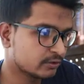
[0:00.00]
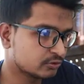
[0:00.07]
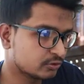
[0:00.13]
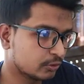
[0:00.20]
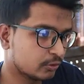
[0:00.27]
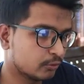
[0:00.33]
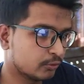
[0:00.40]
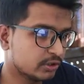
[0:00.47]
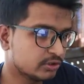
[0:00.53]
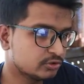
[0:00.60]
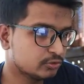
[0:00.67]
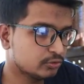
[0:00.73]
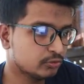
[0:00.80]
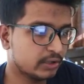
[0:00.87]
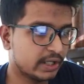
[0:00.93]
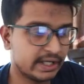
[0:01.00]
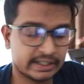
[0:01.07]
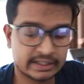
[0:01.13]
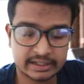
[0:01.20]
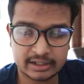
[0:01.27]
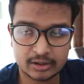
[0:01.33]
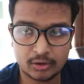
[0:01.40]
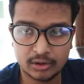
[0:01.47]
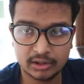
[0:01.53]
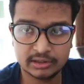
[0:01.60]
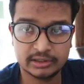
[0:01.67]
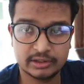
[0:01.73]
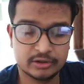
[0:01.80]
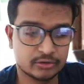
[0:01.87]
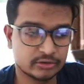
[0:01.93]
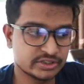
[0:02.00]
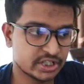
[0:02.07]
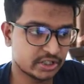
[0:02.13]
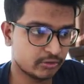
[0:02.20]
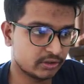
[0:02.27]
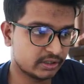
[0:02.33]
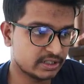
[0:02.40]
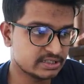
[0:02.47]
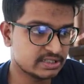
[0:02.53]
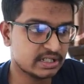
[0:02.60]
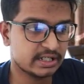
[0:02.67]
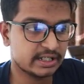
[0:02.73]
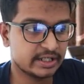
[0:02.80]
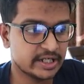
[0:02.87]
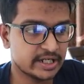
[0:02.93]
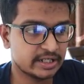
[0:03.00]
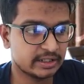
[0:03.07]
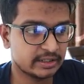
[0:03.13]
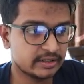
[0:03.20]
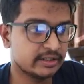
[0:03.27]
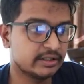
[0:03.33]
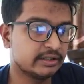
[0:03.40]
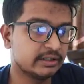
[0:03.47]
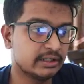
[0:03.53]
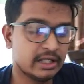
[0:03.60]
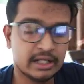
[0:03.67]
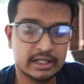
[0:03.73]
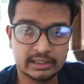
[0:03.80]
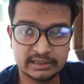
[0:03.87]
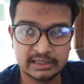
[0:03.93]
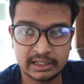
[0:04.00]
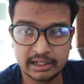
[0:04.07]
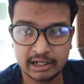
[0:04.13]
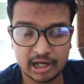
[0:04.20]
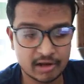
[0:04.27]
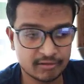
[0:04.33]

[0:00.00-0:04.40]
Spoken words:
So once you enter all your genuine reason, here in the